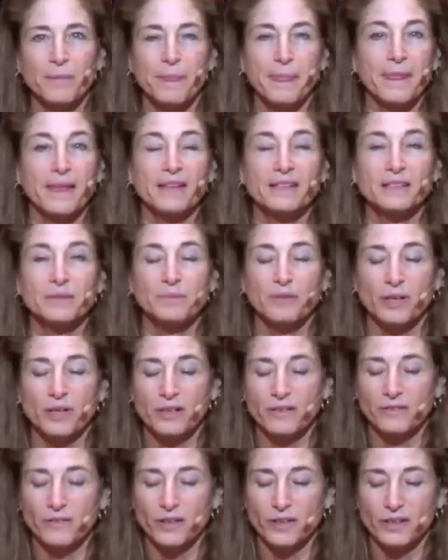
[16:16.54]
And that's
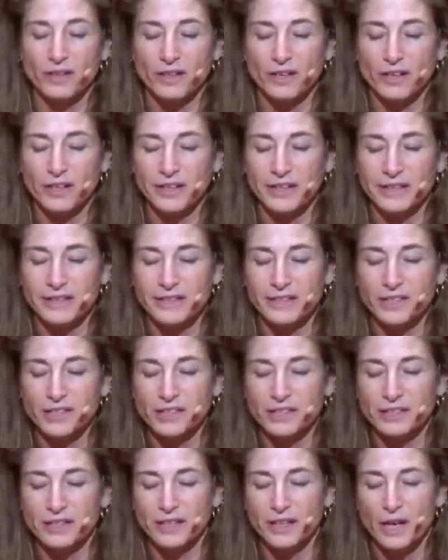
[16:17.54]
part of our, our
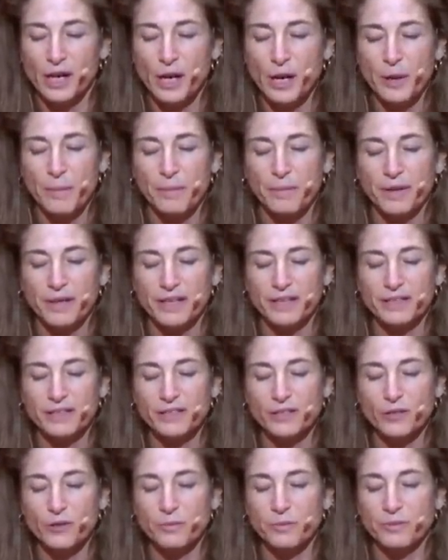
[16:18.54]
conditioning, but
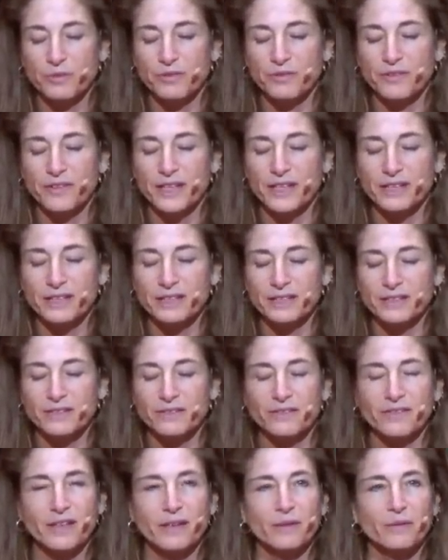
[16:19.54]
it's so
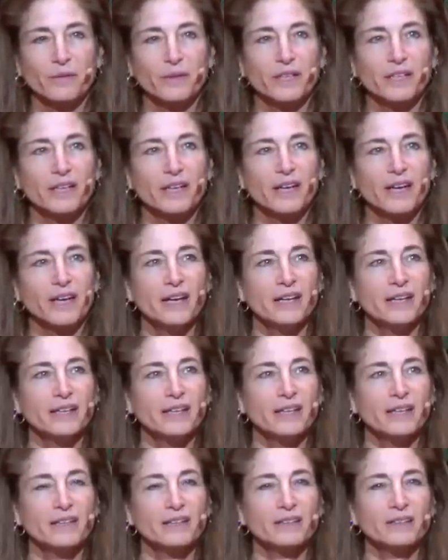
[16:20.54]
pervasive that we
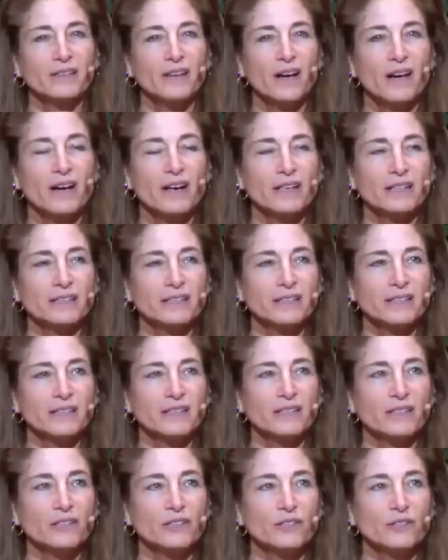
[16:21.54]
get locked
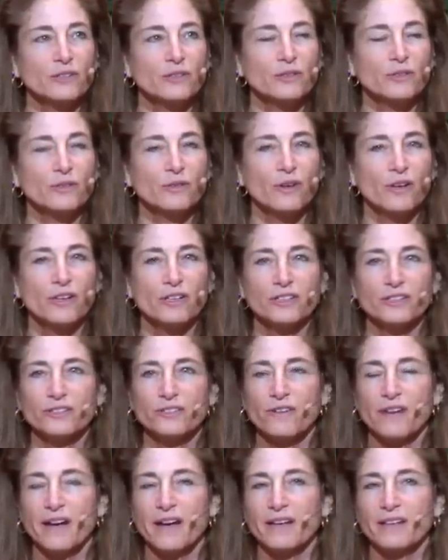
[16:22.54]
into our
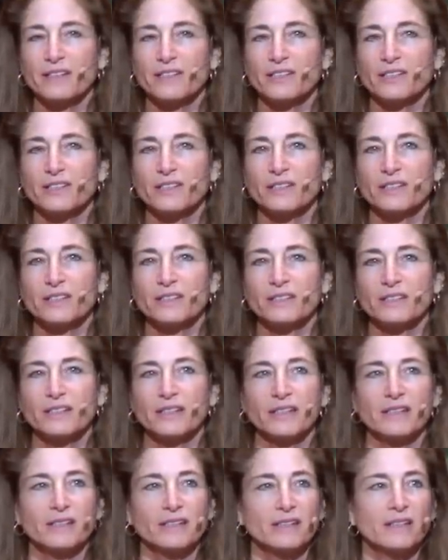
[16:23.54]
strategies.
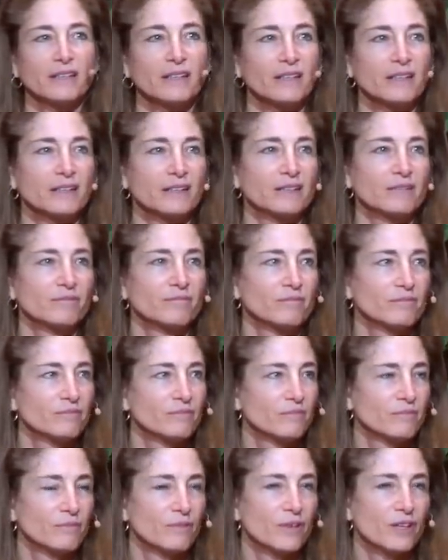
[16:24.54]
And
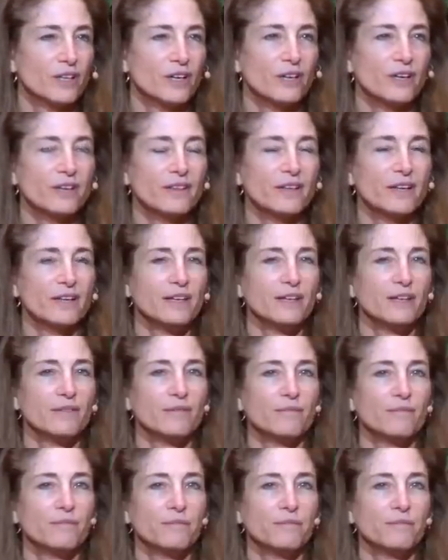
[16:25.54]
what are they?